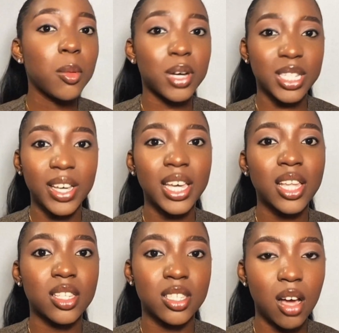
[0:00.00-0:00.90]
Because if I hear
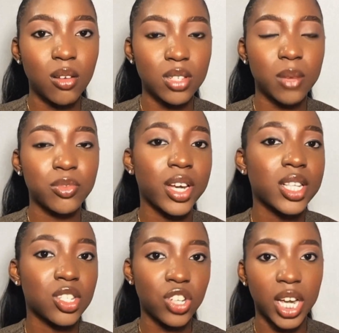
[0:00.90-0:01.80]
the sounds, I'm trying
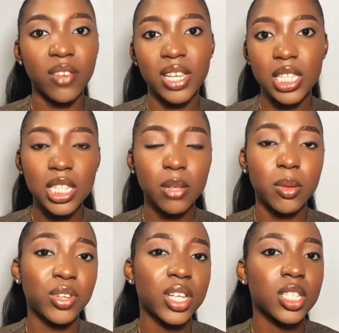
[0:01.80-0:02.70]
to check. If I see them, I'm
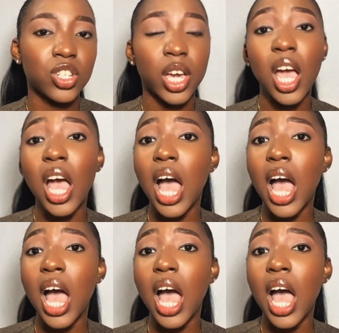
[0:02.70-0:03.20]
trying to check.